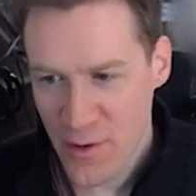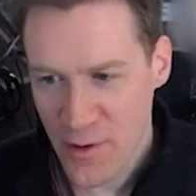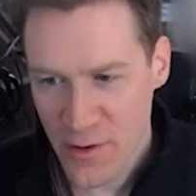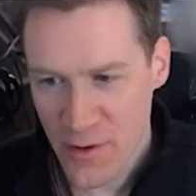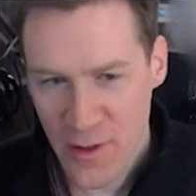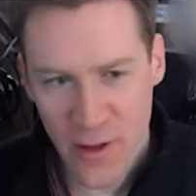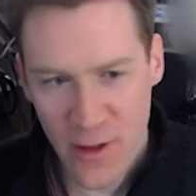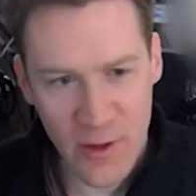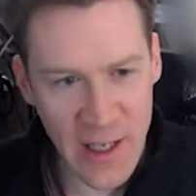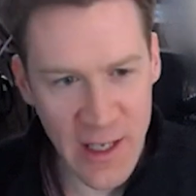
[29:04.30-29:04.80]

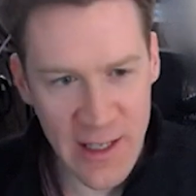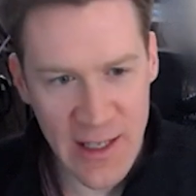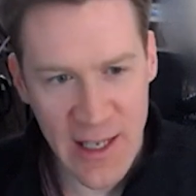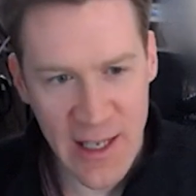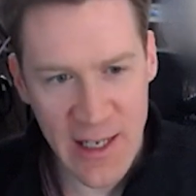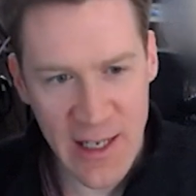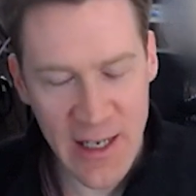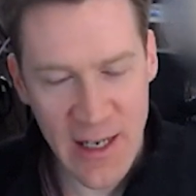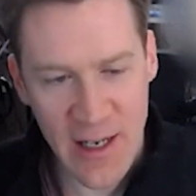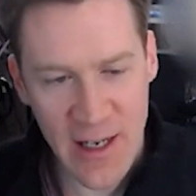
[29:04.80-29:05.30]
uh, don't
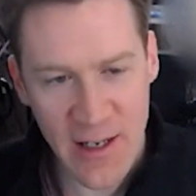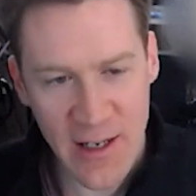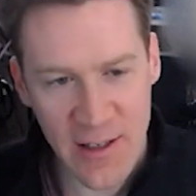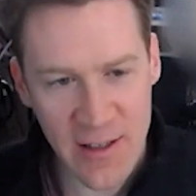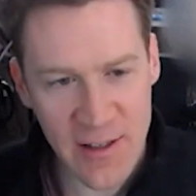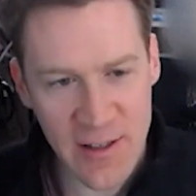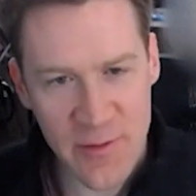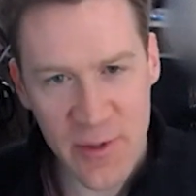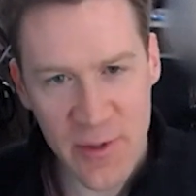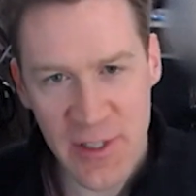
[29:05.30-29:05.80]
like the
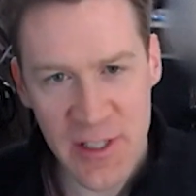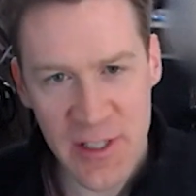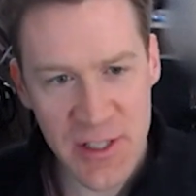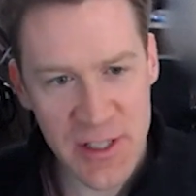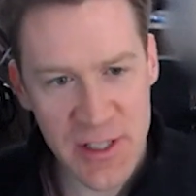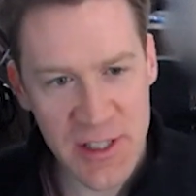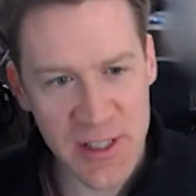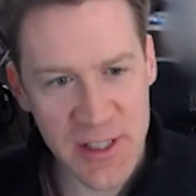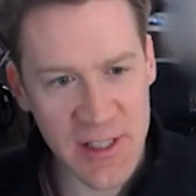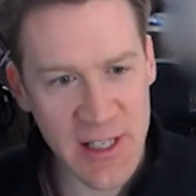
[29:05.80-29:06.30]
idea, it
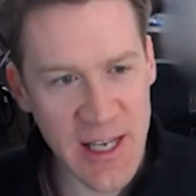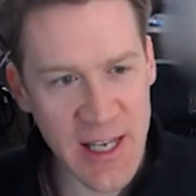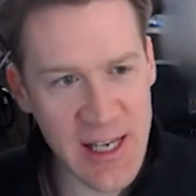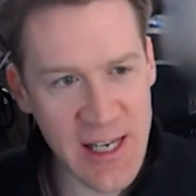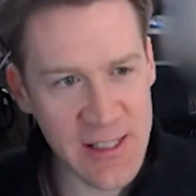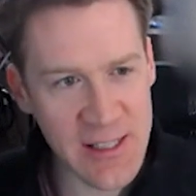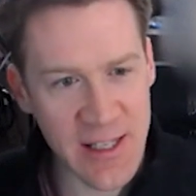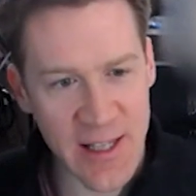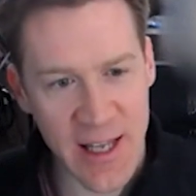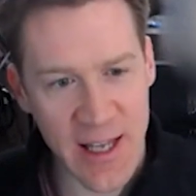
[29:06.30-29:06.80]
really just is the
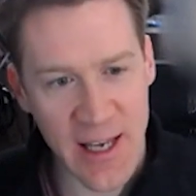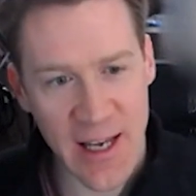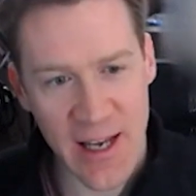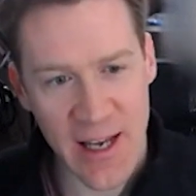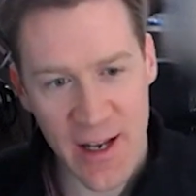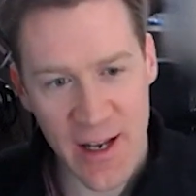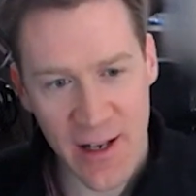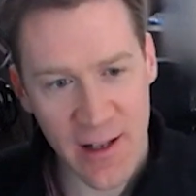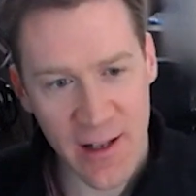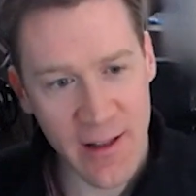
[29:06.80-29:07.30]
case that
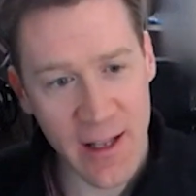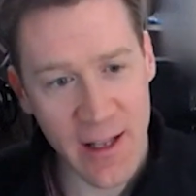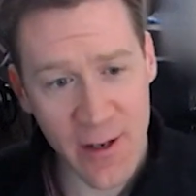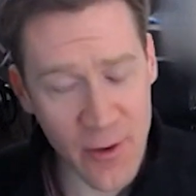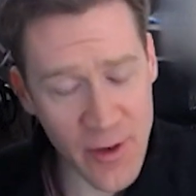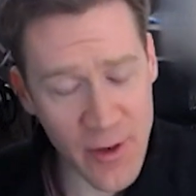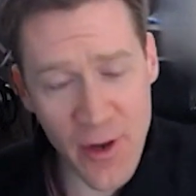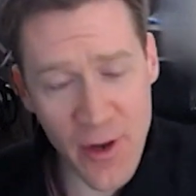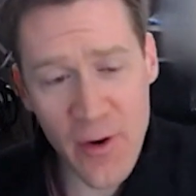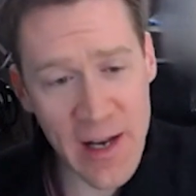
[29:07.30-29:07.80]
they
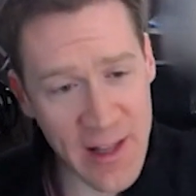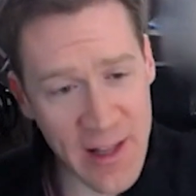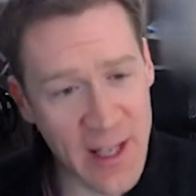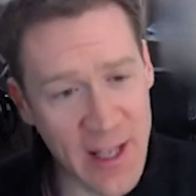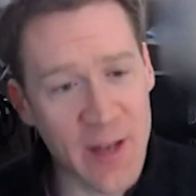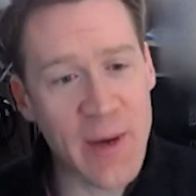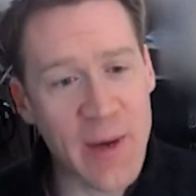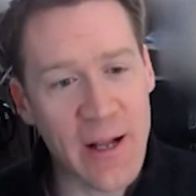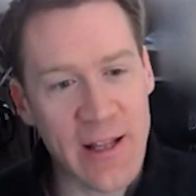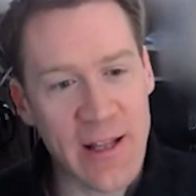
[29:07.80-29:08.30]
they don't know
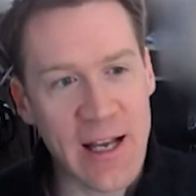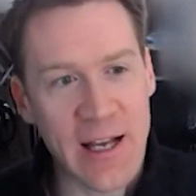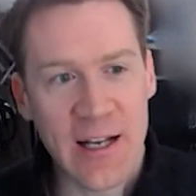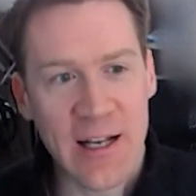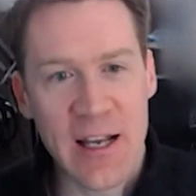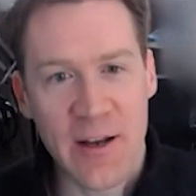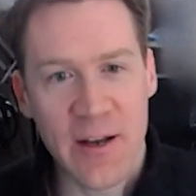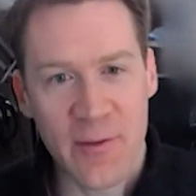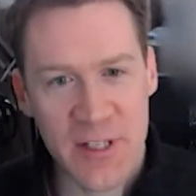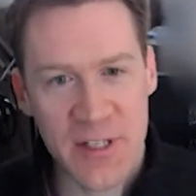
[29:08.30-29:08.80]
anything about
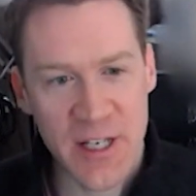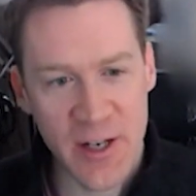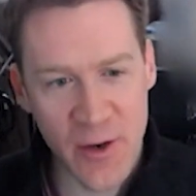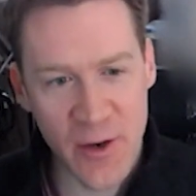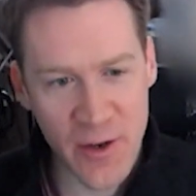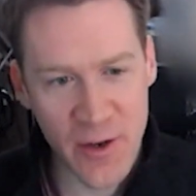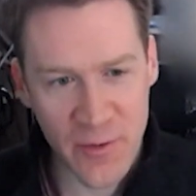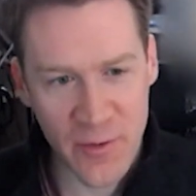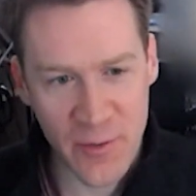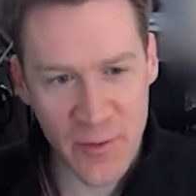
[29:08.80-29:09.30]
the idea,
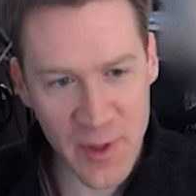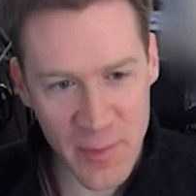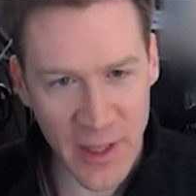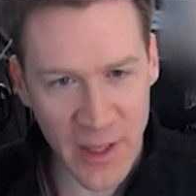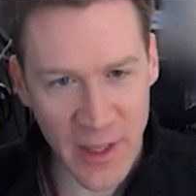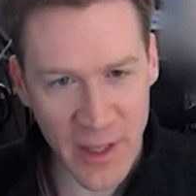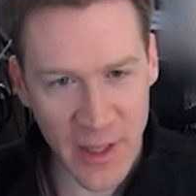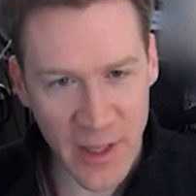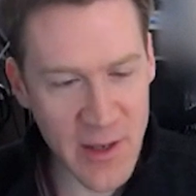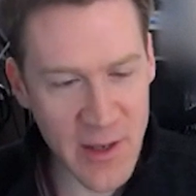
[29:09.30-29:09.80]
which I don't even
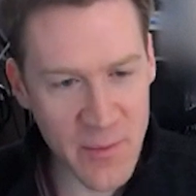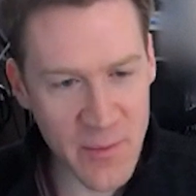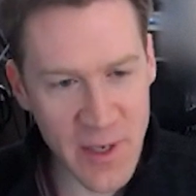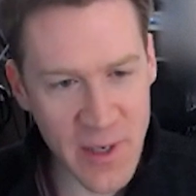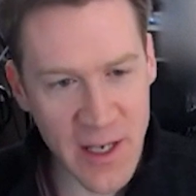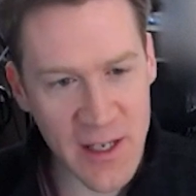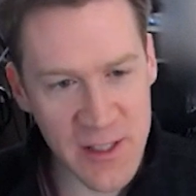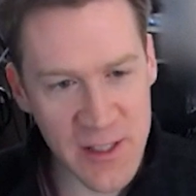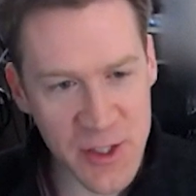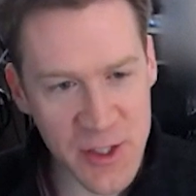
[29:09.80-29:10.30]
really blame
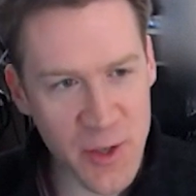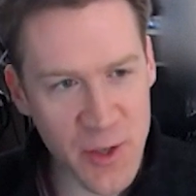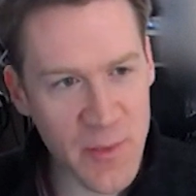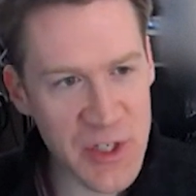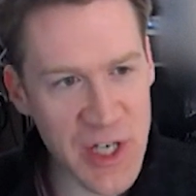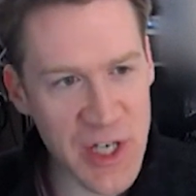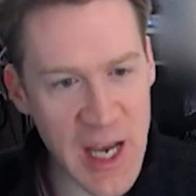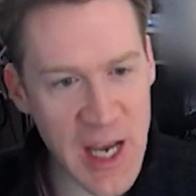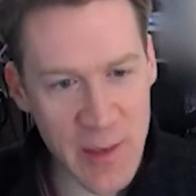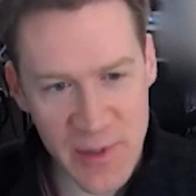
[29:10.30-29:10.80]
them because
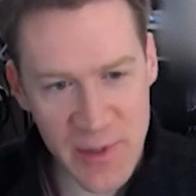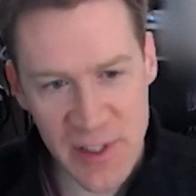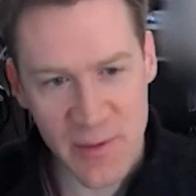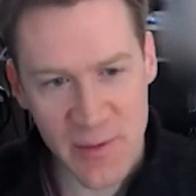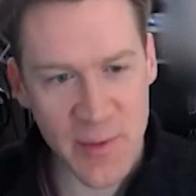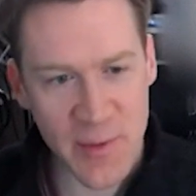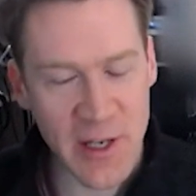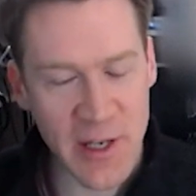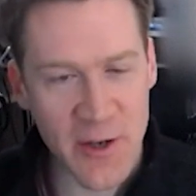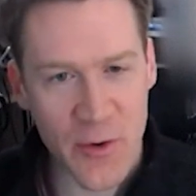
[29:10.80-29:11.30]
so much
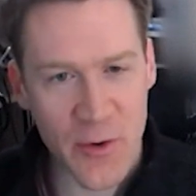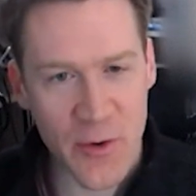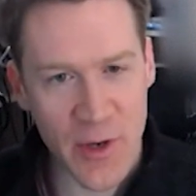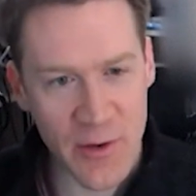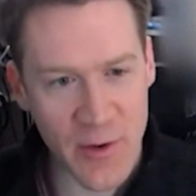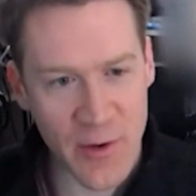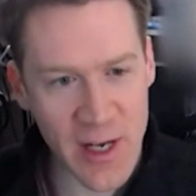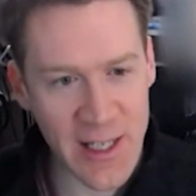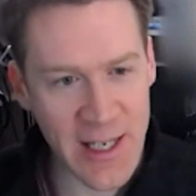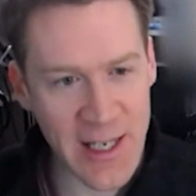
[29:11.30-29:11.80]
happens in
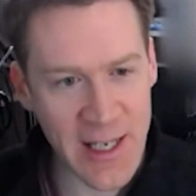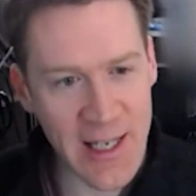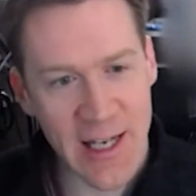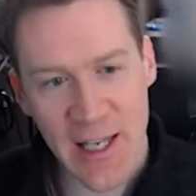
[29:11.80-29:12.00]
Bitcoin, right?